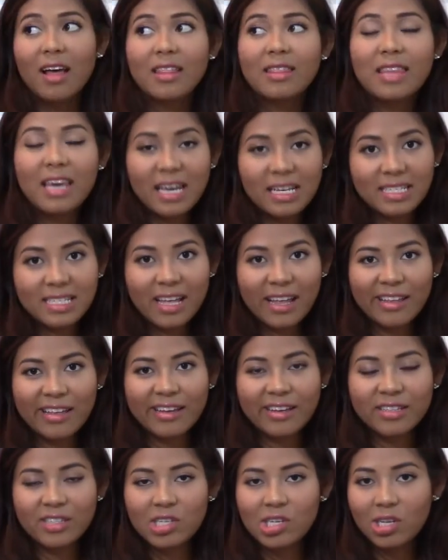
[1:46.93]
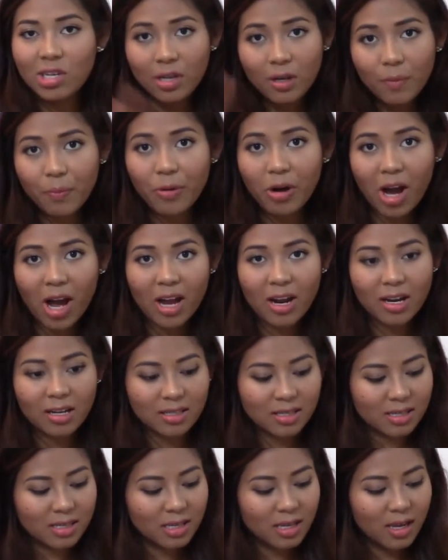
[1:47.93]
These are the two
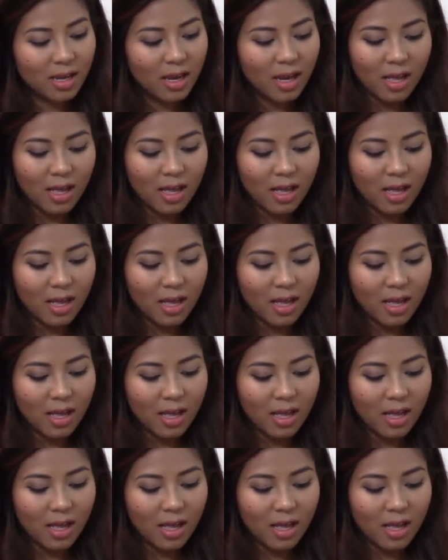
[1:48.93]
products